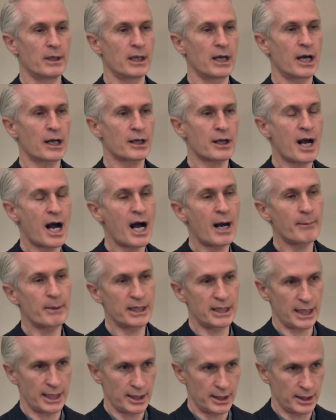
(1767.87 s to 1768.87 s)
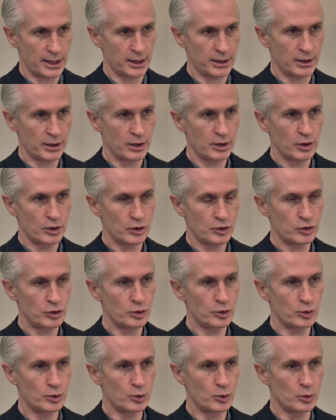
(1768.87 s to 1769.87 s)
accommodating
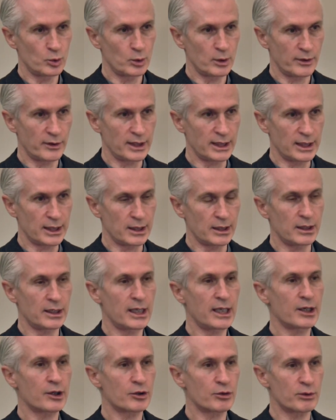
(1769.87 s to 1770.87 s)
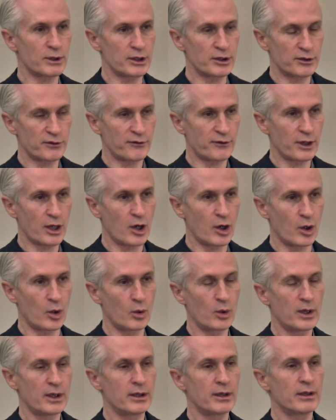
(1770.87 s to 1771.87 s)
to the increased
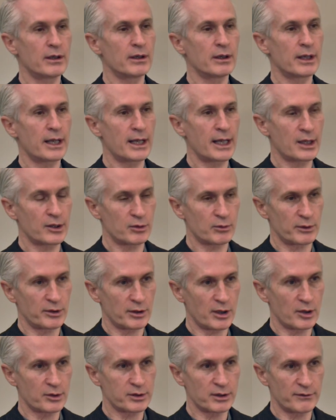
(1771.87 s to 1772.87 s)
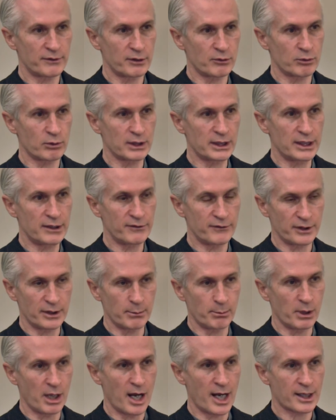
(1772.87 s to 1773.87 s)
flow as a result of the relief of the
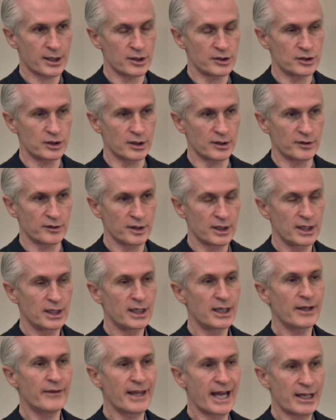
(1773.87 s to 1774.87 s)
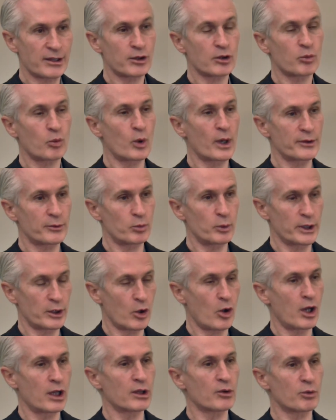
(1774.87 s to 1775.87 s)
blockages, and that's what we
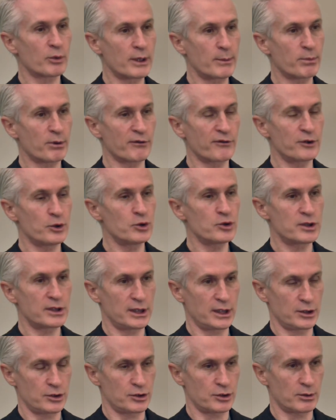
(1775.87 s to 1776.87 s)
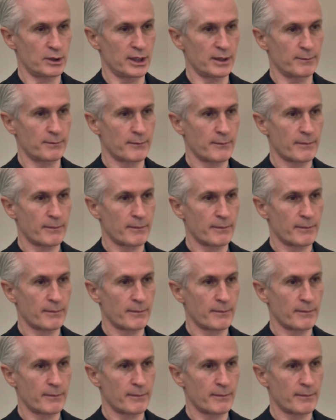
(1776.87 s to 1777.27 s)
call a reperfusion injury.